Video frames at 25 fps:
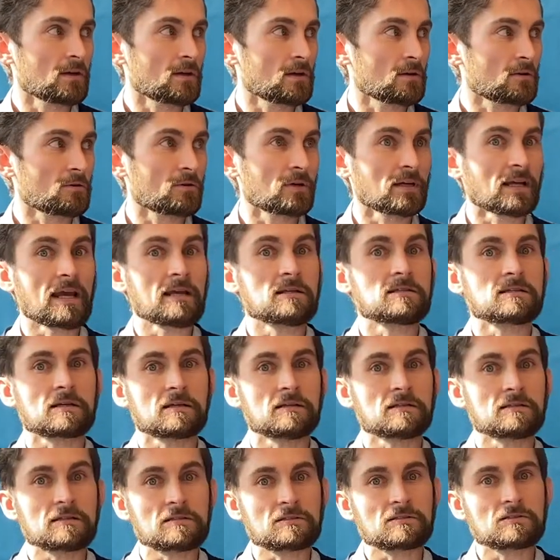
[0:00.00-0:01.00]
creating a
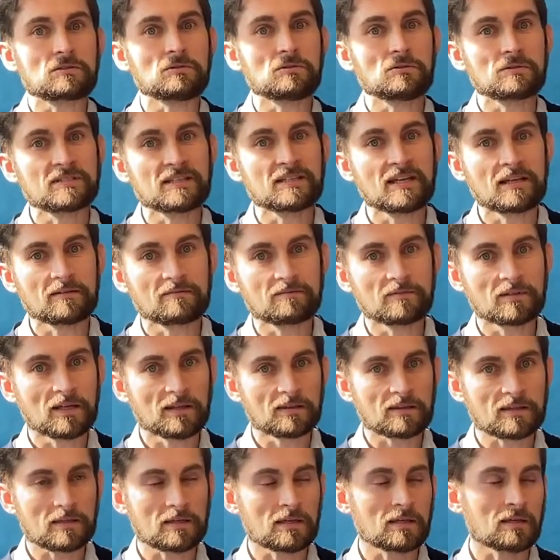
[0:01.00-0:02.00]
discourse out of
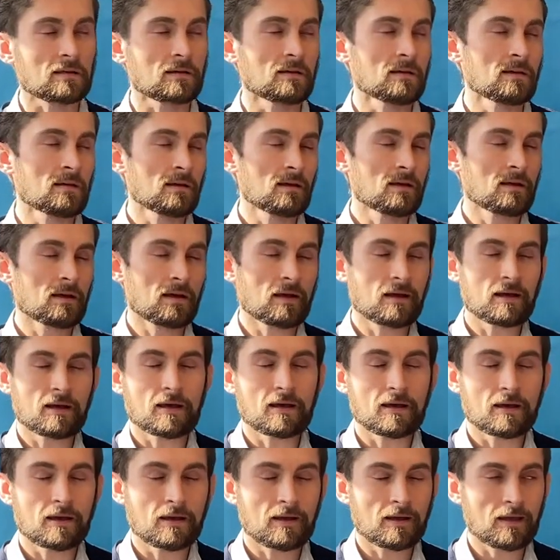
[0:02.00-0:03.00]
nothing.
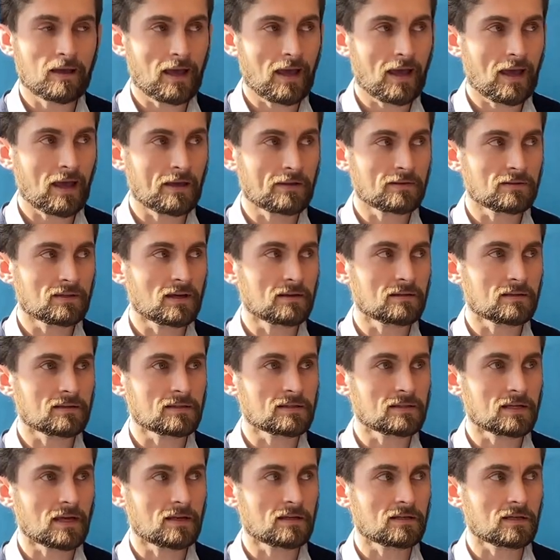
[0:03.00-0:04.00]
And
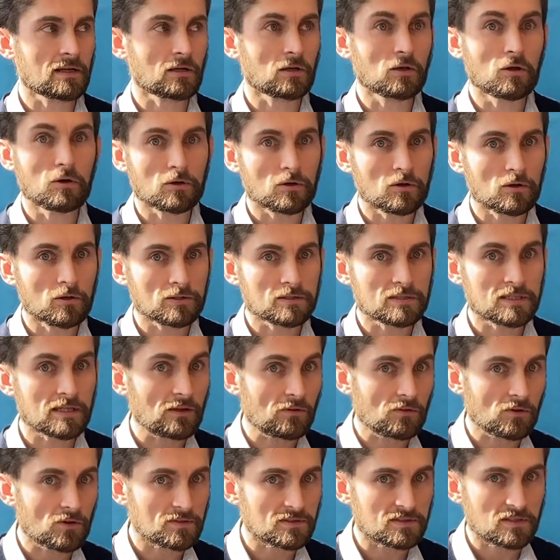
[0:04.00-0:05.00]
understanding logos,
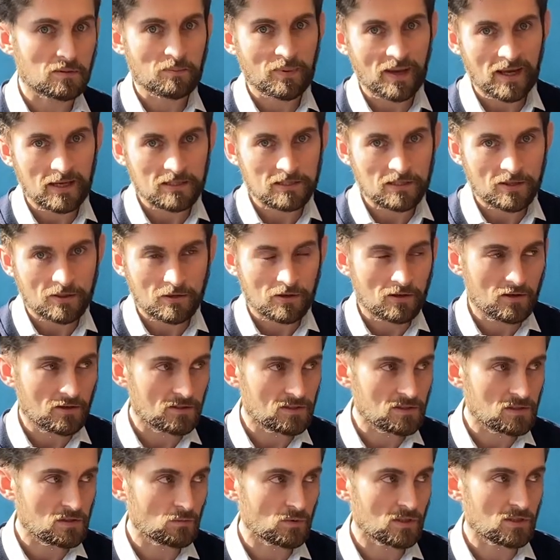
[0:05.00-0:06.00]
ethos, and
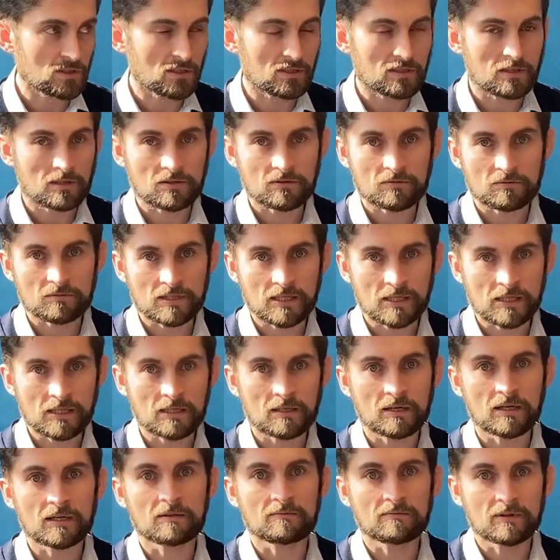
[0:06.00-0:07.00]
pathos, which are the three
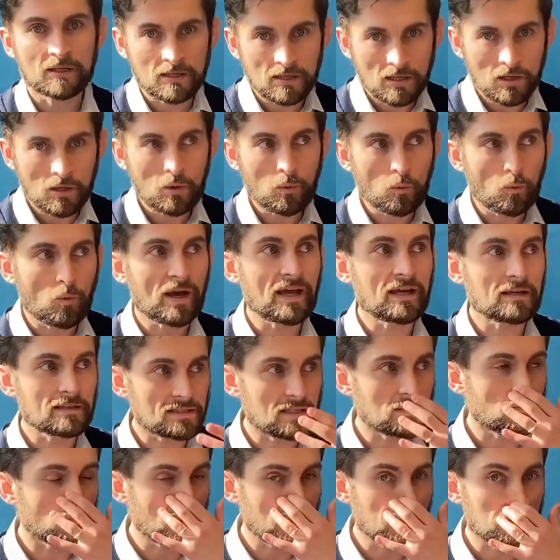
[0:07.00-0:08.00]
kind of ways
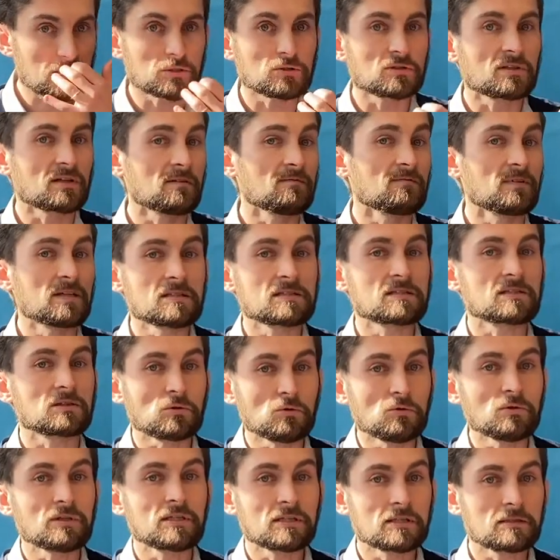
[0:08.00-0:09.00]
in which you convince an
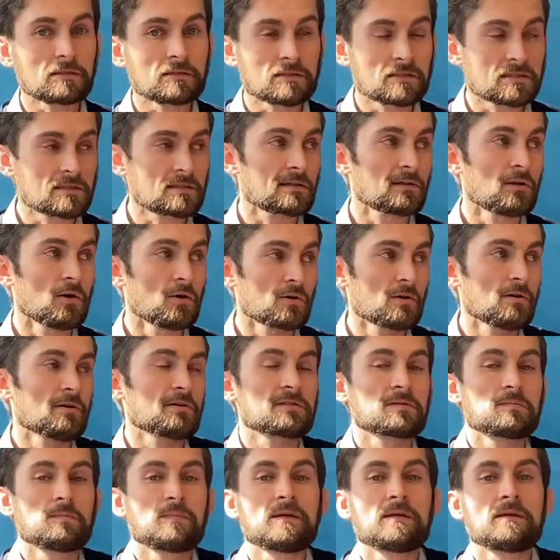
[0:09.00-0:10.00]
audience.
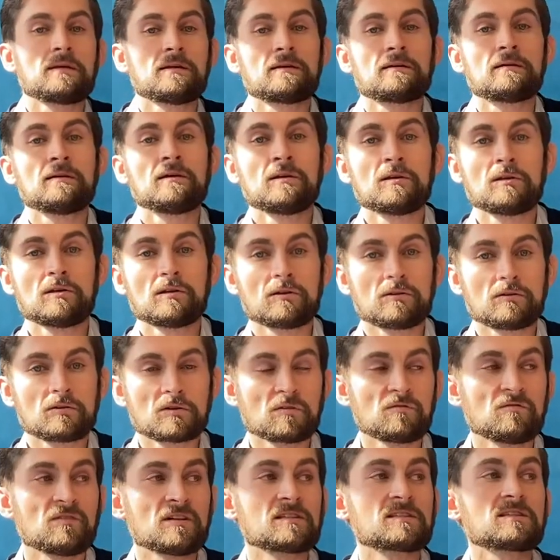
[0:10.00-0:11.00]
Logos being, you know, you
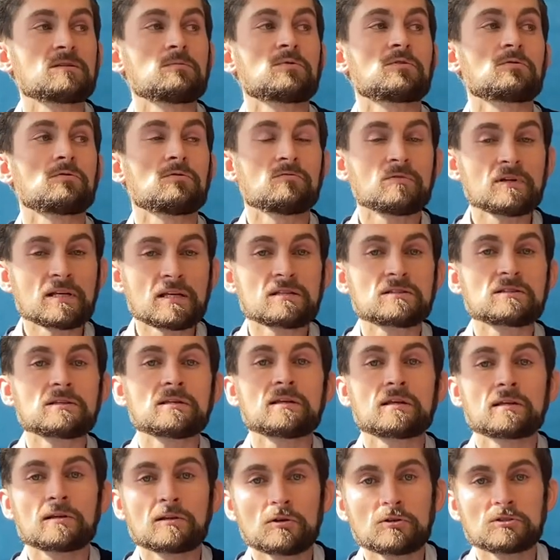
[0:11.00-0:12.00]
convince them through reason
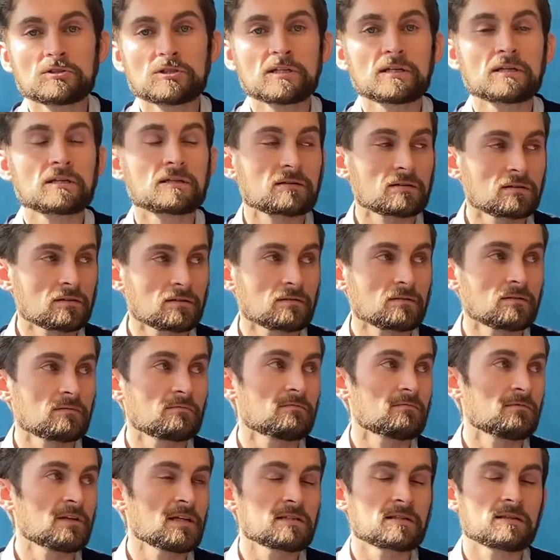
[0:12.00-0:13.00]
and logic,
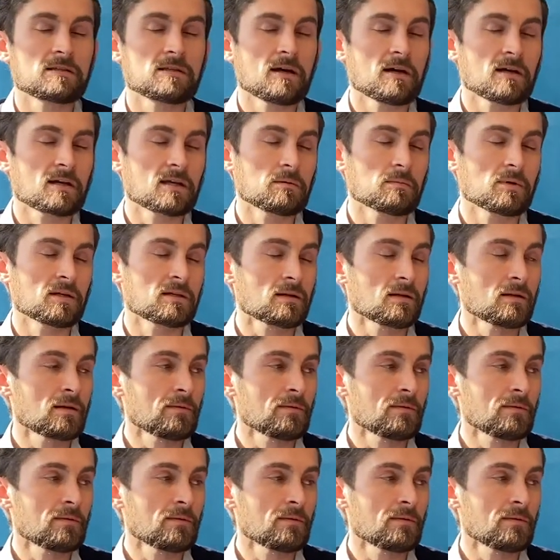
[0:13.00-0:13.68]
reasoned argument.